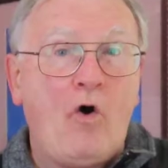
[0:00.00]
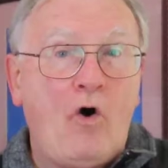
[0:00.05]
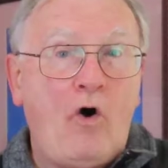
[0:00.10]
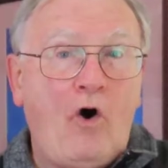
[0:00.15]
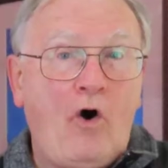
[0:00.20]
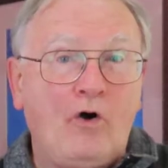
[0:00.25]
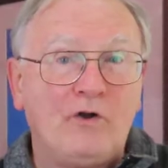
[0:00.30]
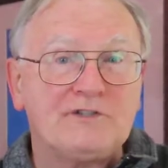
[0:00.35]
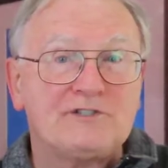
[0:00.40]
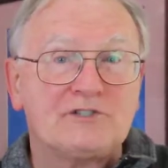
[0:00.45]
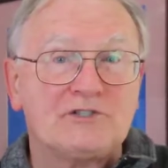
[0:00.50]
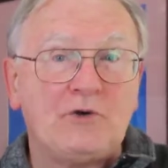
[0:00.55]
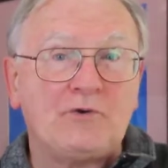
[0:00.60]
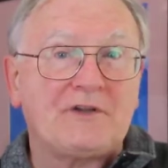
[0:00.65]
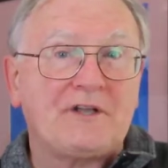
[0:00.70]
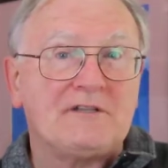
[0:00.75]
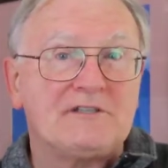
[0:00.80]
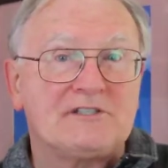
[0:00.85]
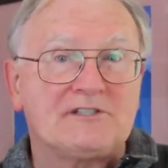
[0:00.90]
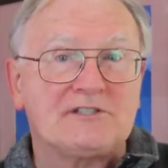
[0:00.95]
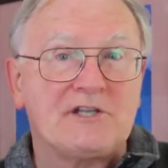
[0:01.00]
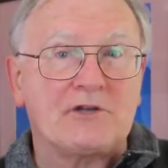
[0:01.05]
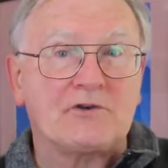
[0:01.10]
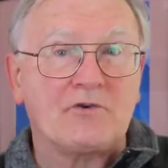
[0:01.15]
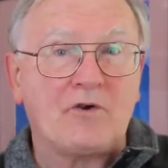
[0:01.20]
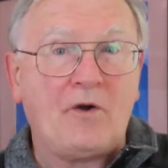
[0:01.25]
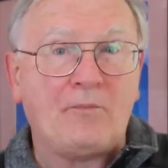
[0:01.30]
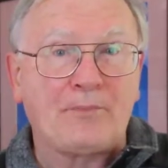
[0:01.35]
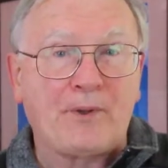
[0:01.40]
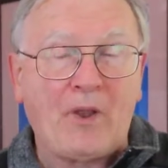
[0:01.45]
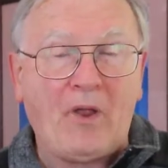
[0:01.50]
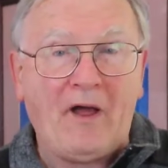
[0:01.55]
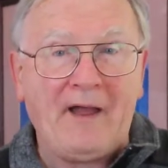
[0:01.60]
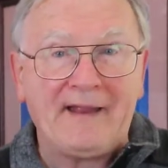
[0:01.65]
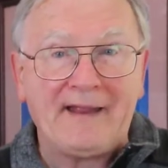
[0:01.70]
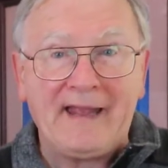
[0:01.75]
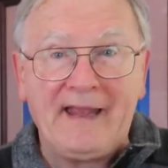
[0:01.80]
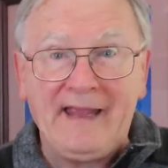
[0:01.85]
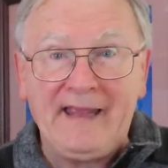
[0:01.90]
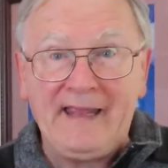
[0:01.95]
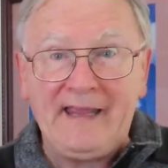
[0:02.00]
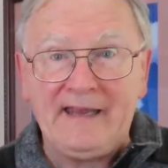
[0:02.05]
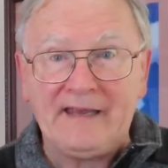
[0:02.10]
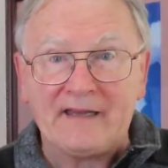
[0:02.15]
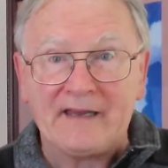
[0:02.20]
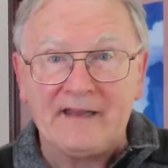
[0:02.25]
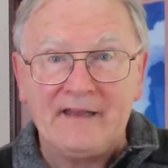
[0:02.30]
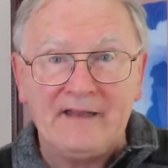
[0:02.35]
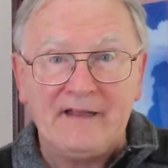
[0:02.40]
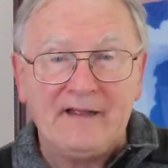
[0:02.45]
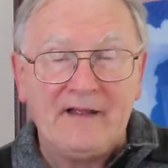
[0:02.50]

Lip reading: Also consider applying heat.